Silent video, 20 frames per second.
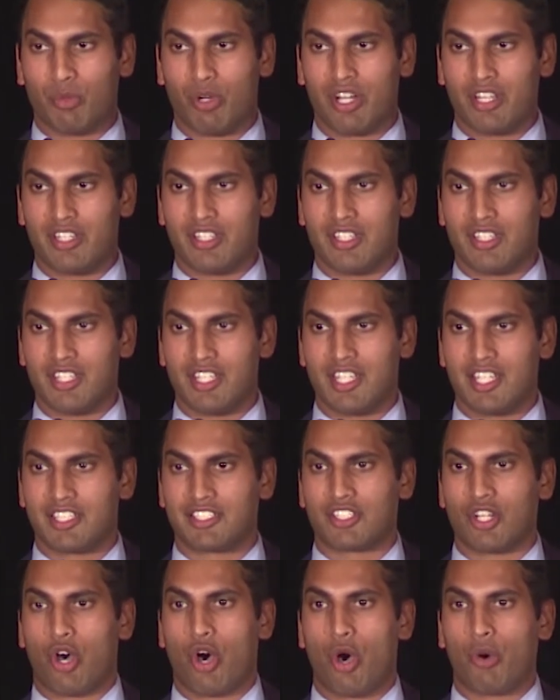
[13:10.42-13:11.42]
one
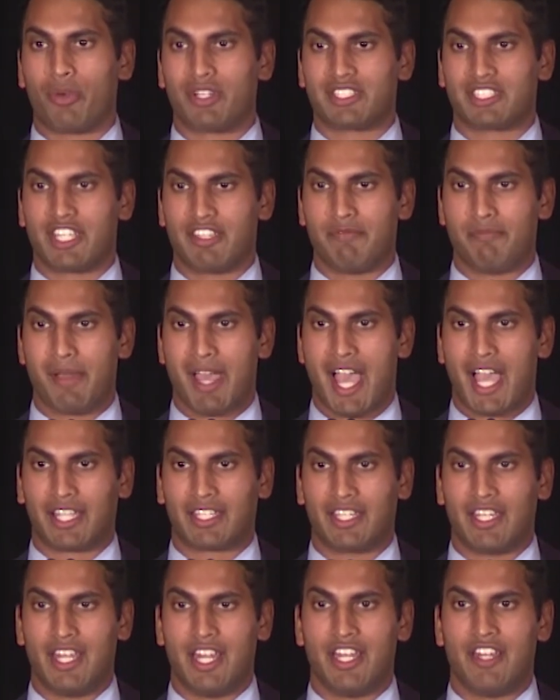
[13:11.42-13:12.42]
is to always give
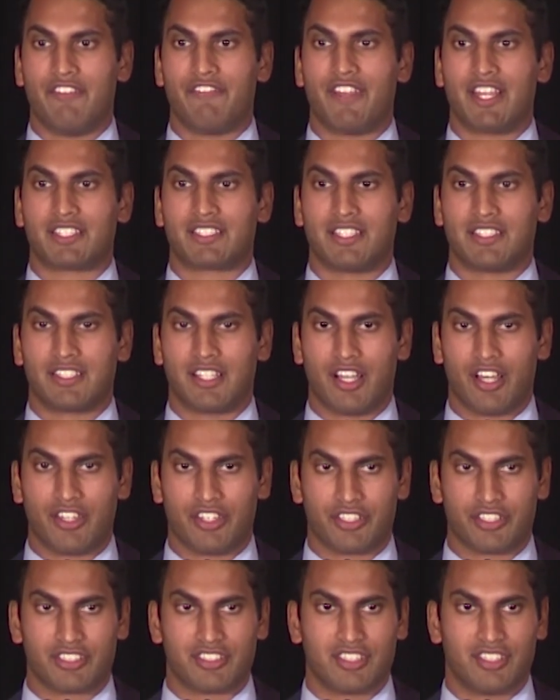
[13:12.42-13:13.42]
back and invest into
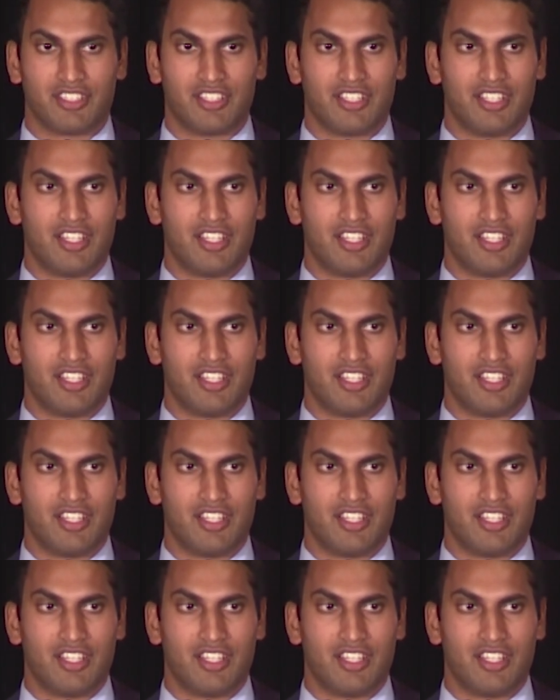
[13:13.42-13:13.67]
others.